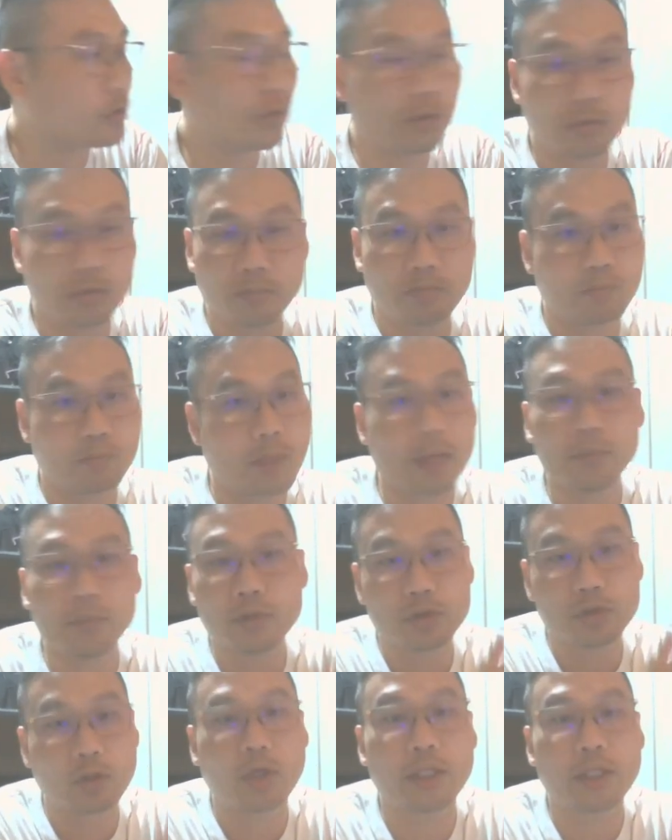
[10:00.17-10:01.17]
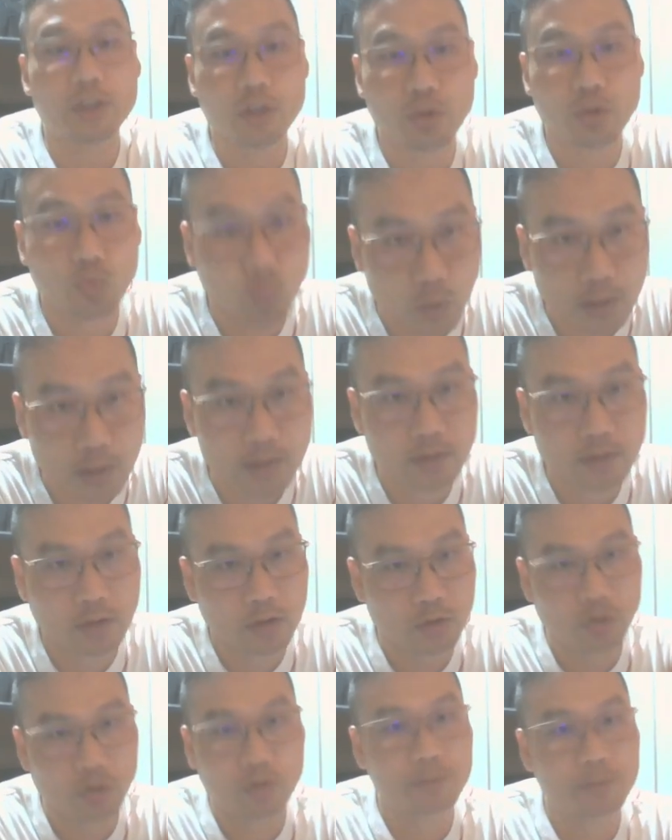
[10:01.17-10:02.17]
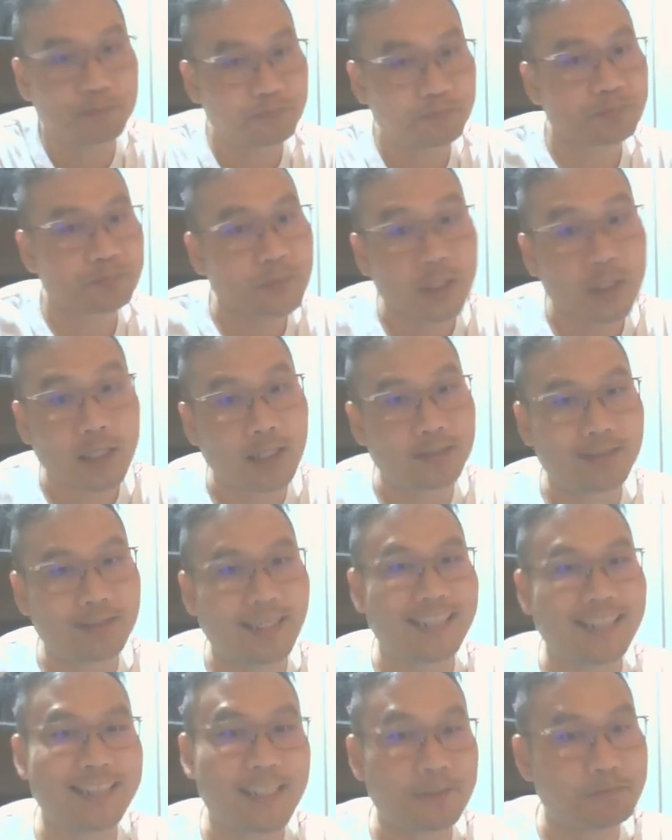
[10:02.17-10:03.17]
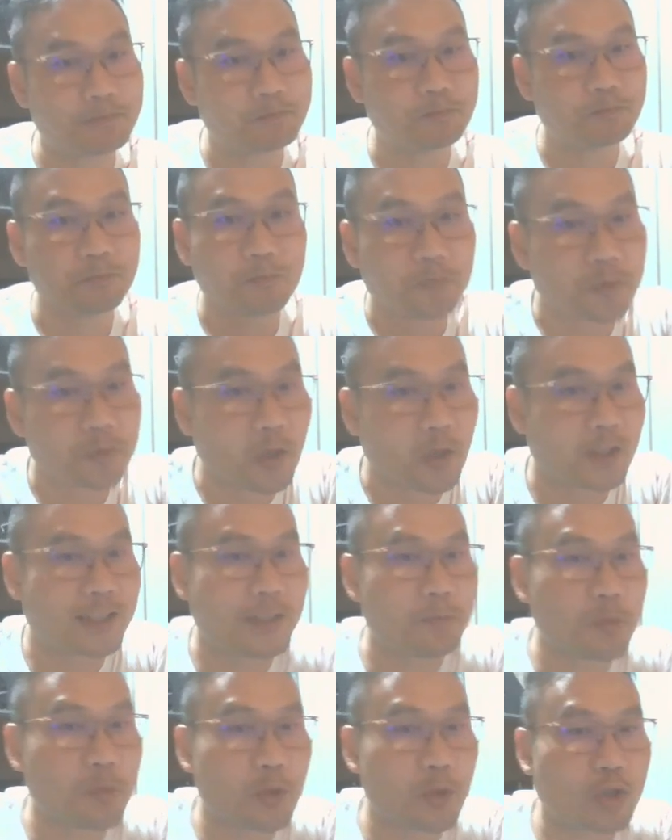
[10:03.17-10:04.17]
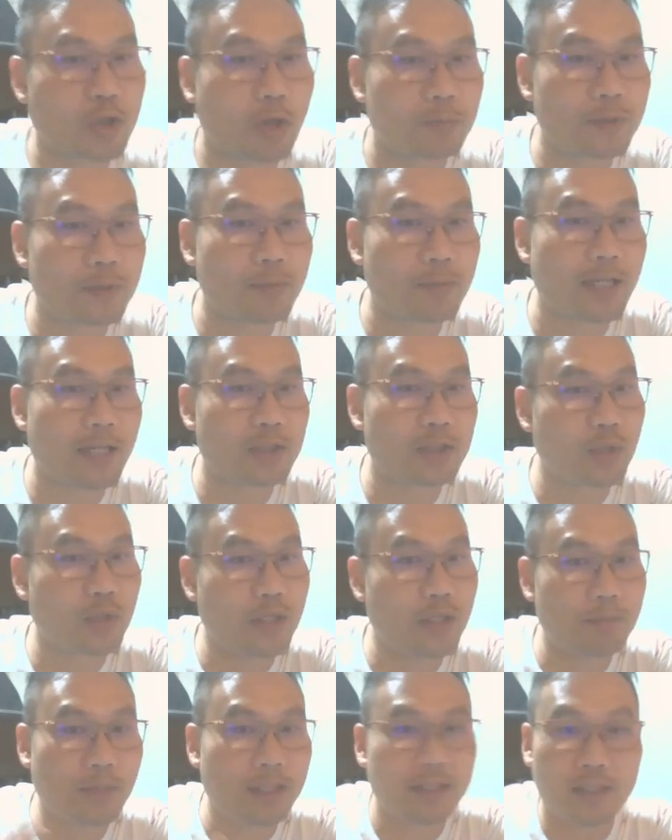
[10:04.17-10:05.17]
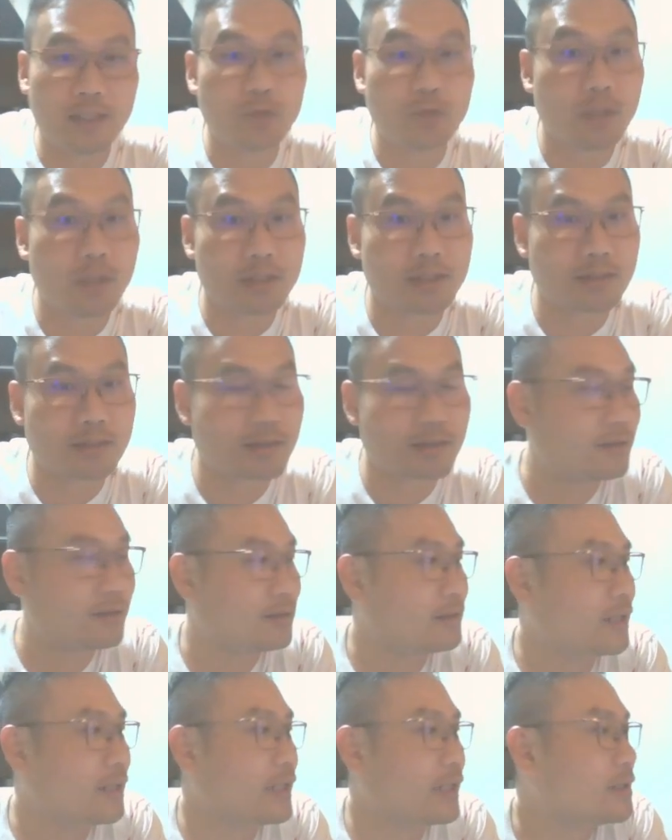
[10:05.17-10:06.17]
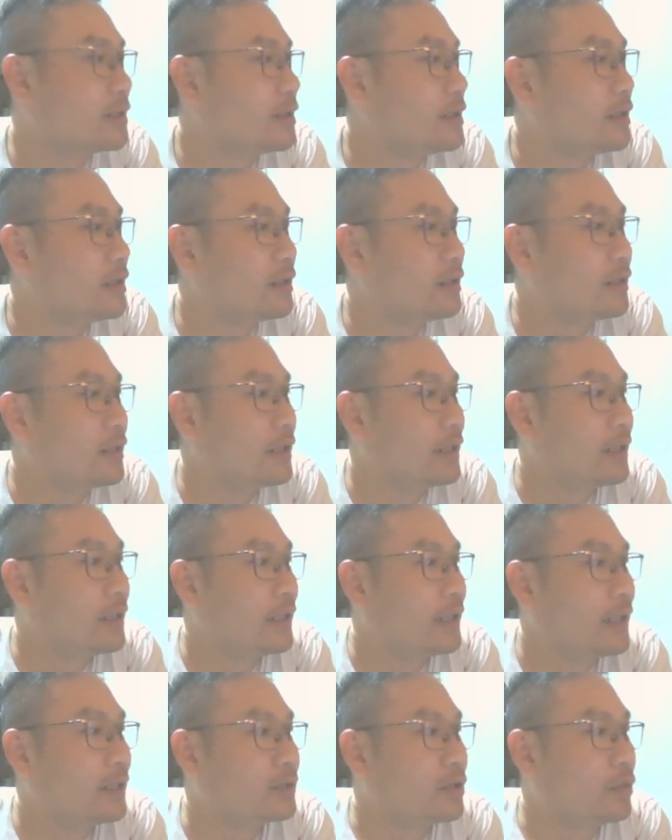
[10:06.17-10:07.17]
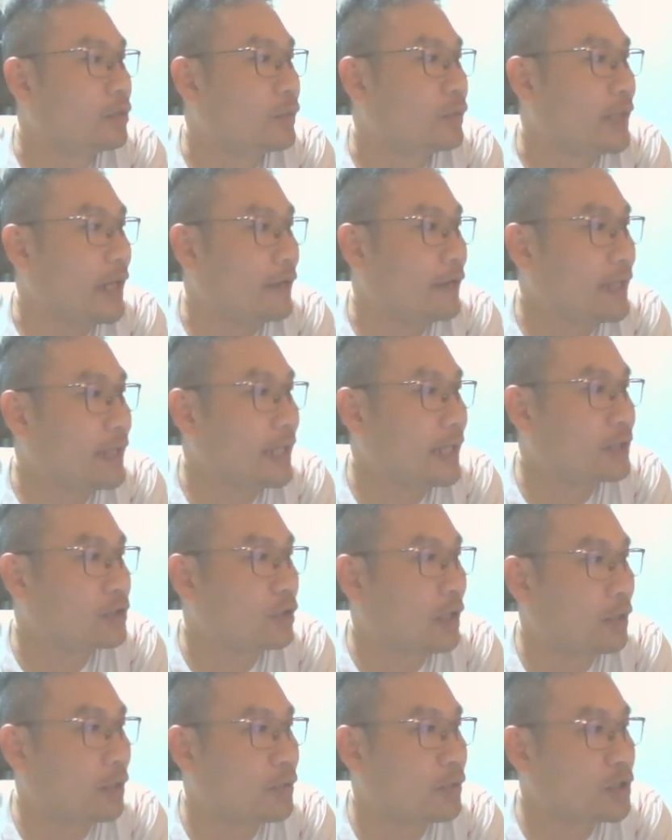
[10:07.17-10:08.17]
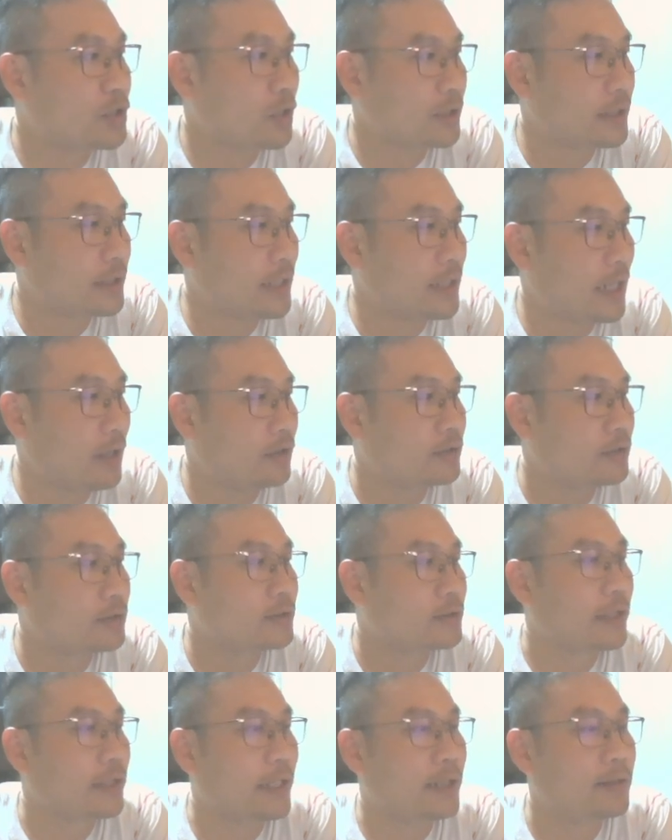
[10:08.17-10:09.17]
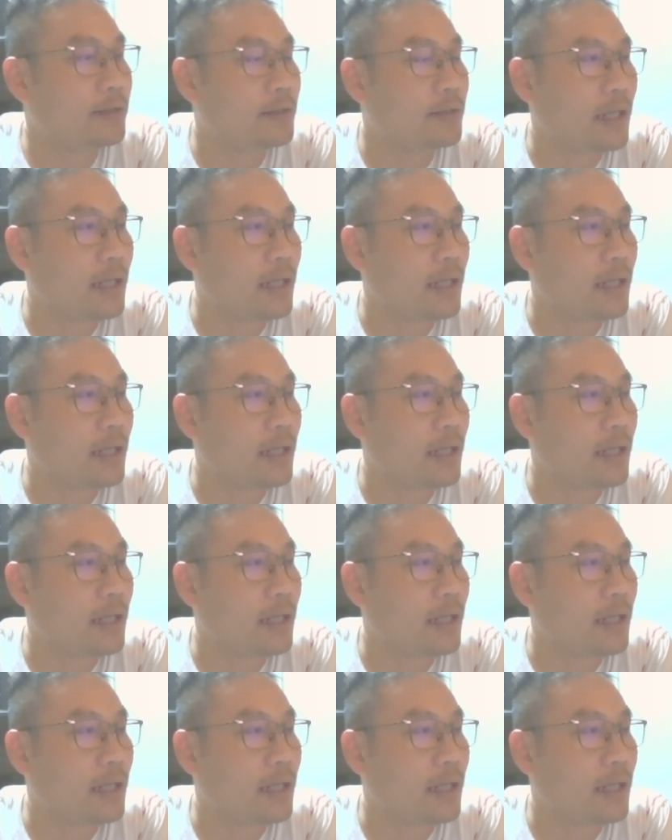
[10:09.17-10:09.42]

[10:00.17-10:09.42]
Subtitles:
So bubble sort actually works, although, like I said, not the most optimized way, but it works, right? So we have that. So we sort it out, okay?